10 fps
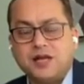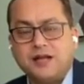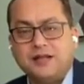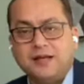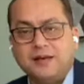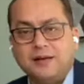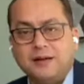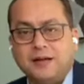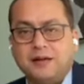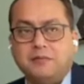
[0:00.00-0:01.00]
And then
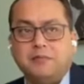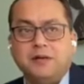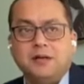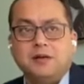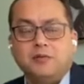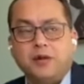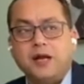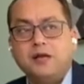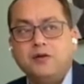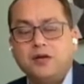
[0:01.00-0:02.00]
where
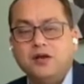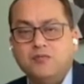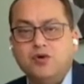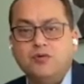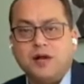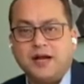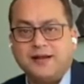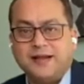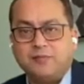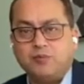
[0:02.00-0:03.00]
are you looking to move
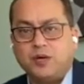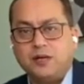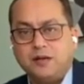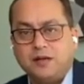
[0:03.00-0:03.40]
at that point?